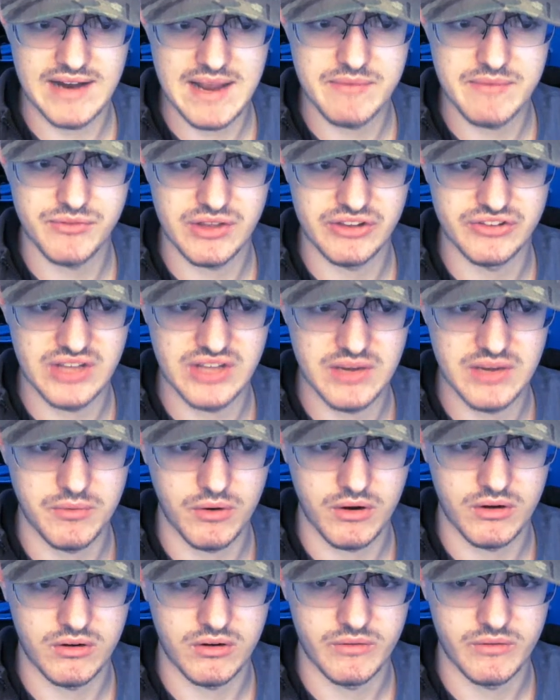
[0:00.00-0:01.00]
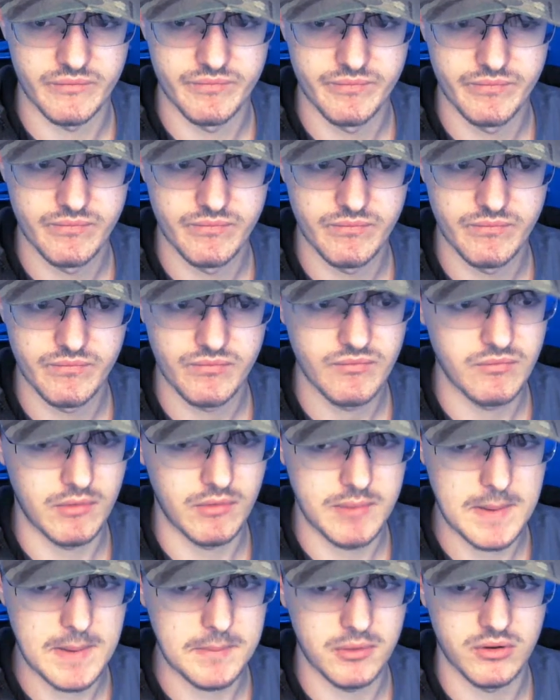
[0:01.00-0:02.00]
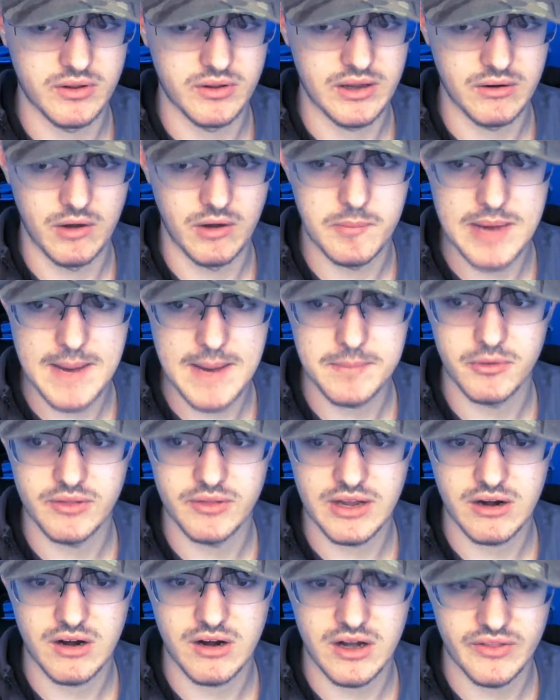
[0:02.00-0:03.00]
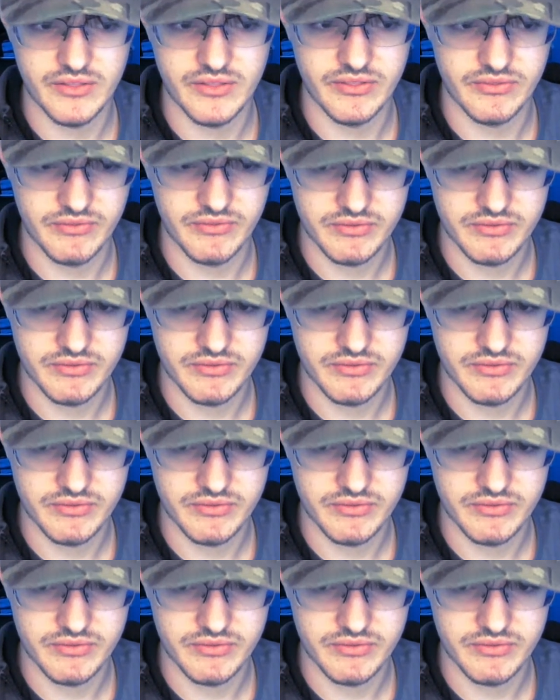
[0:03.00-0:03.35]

MCC role? well, people that well, people that are on,